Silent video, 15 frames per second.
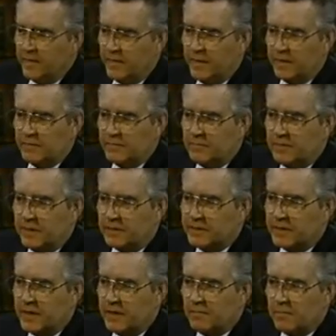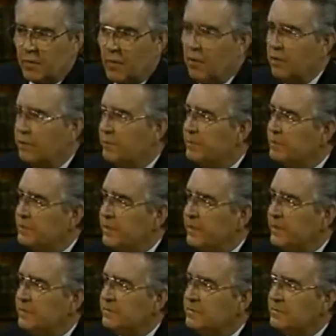that takes care of all the
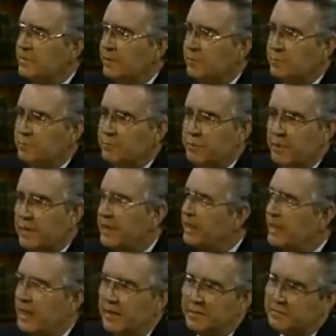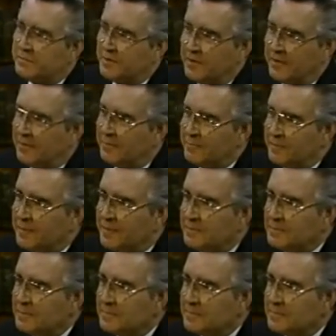machines that would read any kind of card, wouldn't it?